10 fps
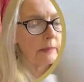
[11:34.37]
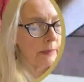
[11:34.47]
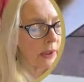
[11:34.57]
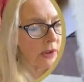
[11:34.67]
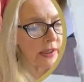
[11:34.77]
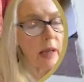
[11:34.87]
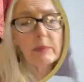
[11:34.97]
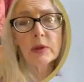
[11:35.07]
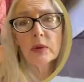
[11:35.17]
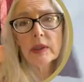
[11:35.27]
because I'm
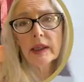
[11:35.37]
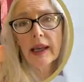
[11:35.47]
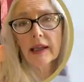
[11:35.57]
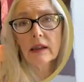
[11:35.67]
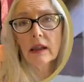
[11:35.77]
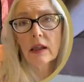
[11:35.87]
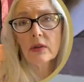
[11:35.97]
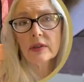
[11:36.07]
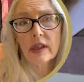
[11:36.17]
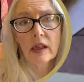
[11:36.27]
doing a
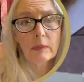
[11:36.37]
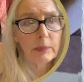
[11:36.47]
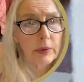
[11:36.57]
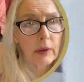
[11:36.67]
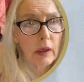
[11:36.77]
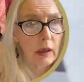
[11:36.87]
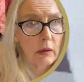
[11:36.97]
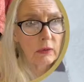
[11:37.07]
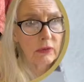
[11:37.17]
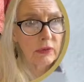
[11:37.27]
close-up
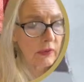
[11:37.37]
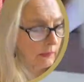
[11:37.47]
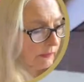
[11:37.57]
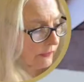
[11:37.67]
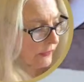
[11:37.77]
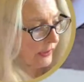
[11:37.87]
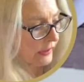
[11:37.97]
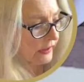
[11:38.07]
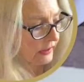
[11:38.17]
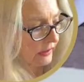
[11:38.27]
of
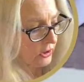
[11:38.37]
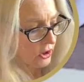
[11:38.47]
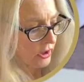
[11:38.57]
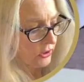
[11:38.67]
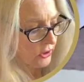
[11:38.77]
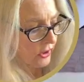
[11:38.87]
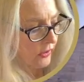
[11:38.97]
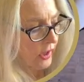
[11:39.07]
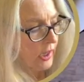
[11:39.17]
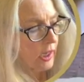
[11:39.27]
this ginger,
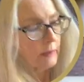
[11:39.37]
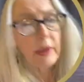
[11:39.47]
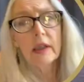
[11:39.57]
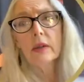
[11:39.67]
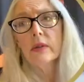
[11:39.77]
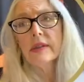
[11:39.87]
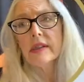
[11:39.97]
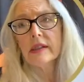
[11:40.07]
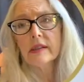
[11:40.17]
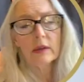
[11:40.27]
I'm going to use
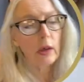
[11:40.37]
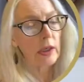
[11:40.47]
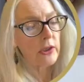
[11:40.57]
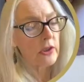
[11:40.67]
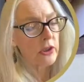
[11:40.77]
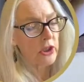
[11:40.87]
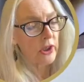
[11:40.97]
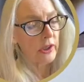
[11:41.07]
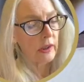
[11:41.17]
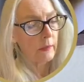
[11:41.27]
this larger
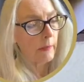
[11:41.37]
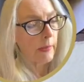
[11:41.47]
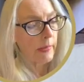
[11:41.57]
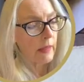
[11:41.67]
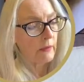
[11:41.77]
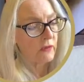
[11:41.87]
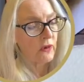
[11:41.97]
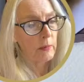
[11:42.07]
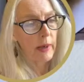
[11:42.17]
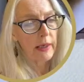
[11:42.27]
sheet
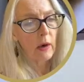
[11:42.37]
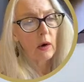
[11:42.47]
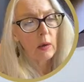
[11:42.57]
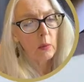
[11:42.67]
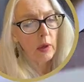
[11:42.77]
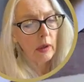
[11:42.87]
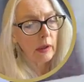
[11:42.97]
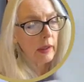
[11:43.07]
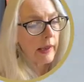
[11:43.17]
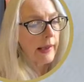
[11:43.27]
for my
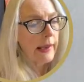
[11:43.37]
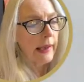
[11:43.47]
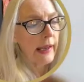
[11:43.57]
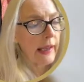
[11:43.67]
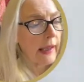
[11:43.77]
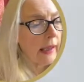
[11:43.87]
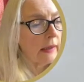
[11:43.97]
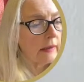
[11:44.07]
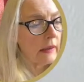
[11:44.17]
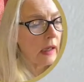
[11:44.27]
artwork,
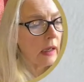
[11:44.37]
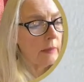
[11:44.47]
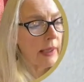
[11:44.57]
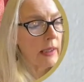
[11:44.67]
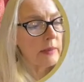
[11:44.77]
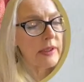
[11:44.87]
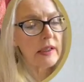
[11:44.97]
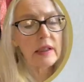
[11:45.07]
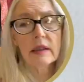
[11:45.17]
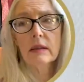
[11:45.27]
and I'm just
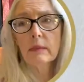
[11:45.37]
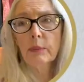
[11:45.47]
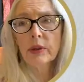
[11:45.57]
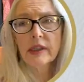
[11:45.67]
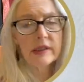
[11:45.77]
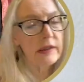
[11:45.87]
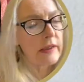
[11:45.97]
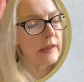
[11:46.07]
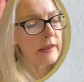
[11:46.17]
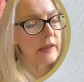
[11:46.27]
going to put this to
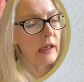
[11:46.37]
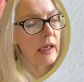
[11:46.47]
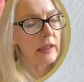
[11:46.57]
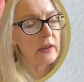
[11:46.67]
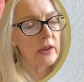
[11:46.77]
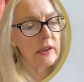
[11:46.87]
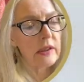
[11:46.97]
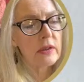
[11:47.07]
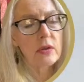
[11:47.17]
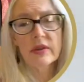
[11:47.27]
the side just
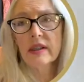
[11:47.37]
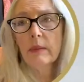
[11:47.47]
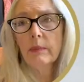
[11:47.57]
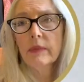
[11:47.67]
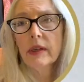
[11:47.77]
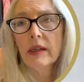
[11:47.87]
to do some